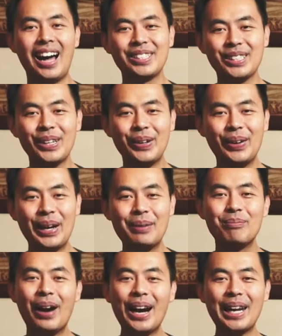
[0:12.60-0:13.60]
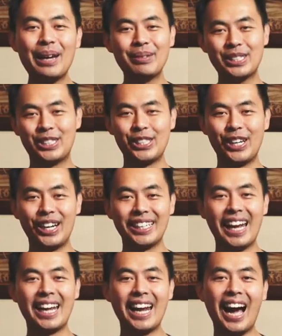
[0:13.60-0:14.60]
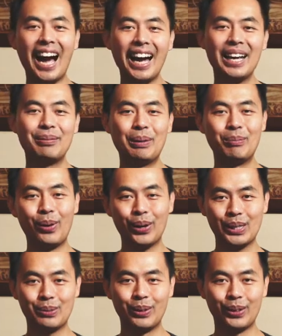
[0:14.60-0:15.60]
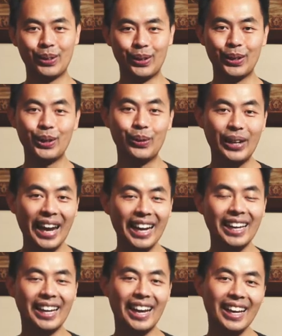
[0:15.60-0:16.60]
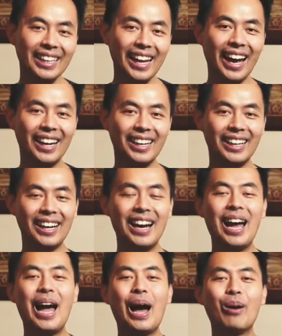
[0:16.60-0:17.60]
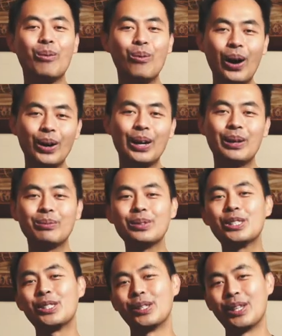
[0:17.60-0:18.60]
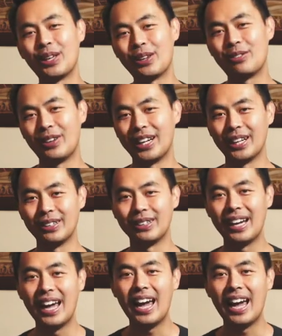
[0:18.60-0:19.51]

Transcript: How's it going? My name is John and I am a mortgage broker located in Canada, and welcome to another video.